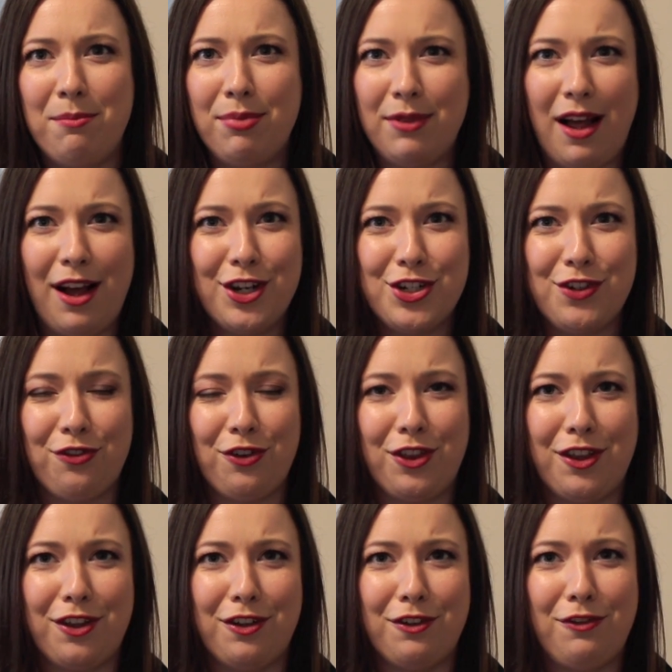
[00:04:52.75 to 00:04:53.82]
blush for
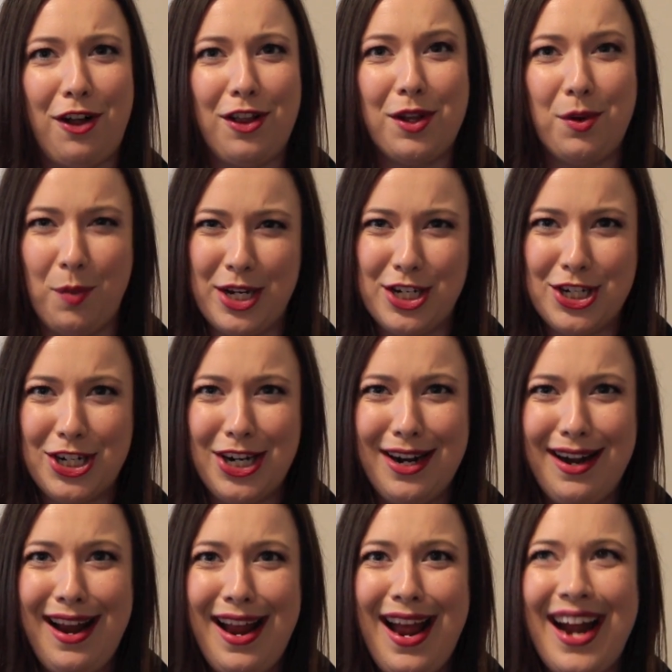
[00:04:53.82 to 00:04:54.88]
the fall and winter,